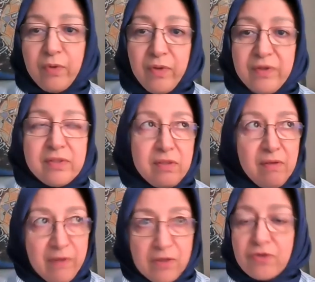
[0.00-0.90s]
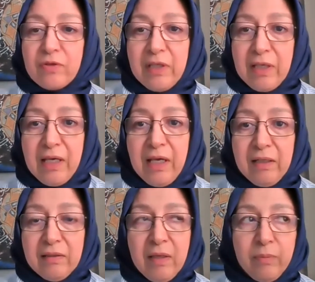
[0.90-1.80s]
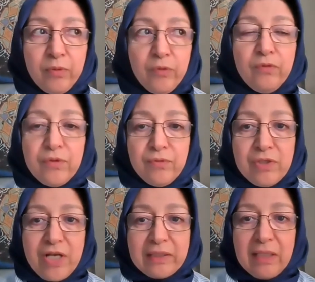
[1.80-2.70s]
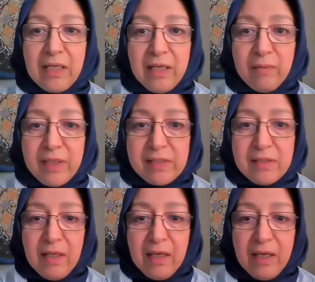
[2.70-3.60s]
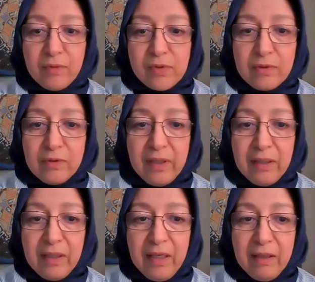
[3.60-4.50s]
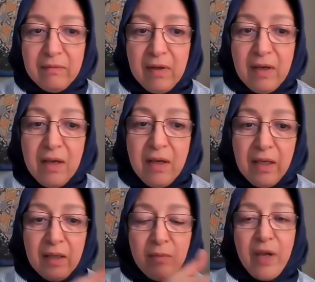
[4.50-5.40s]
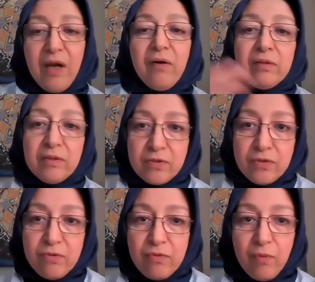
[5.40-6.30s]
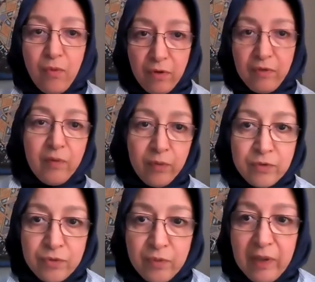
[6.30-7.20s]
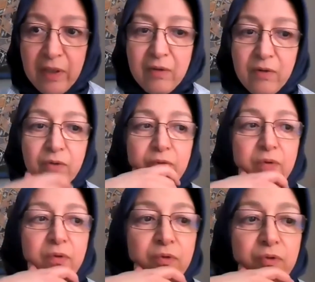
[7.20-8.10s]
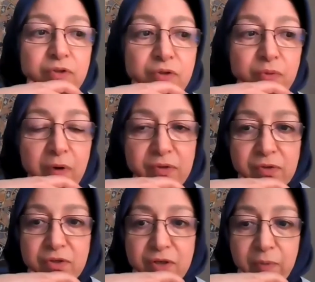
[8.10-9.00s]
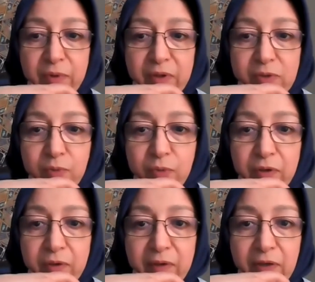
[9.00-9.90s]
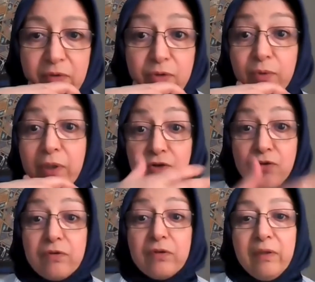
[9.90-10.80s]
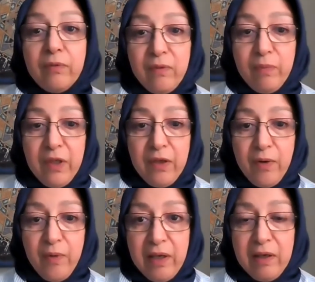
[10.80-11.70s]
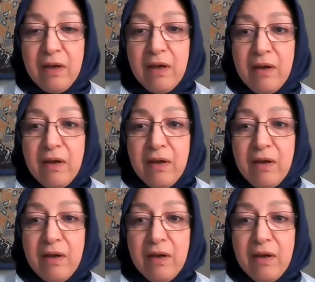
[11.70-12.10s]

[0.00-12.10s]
Will this eventually get approved or rejected again by City Council? And can, in parallel to the work that we're doing, could you also share with us work that you're doing internally with the POA?